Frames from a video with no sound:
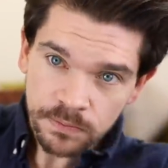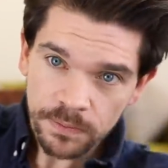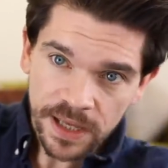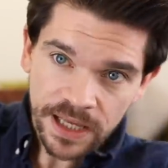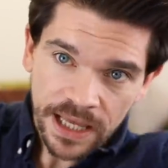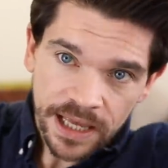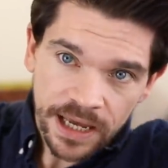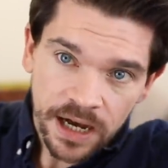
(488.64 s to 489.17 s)

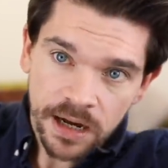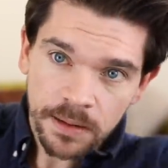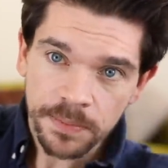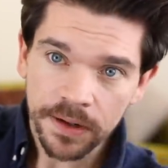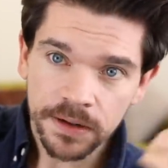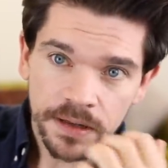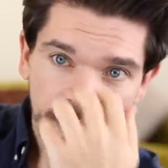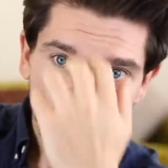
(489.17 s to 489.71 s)
Picking
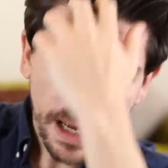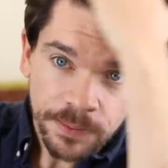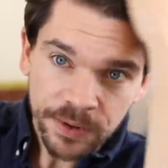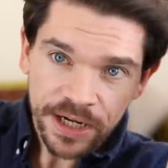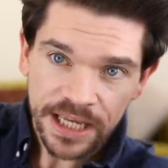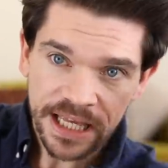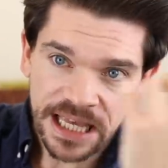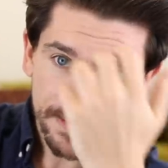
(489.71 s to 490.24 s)
up, I'm
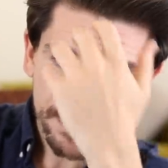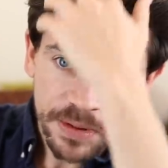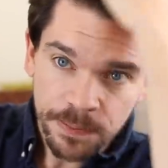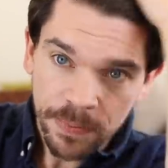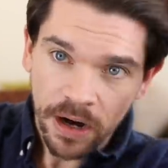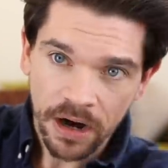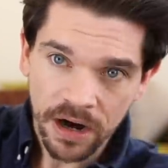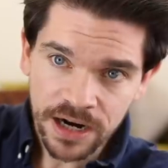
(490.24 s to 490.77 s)
gonna keep the
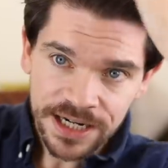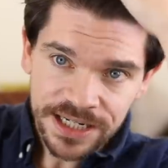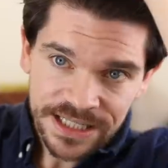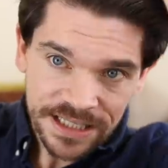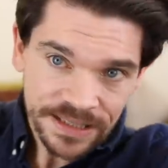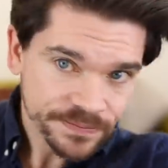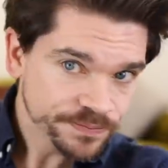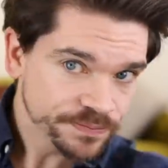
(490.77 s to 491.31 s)

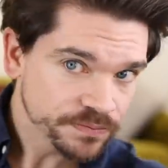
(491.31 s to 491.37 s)
part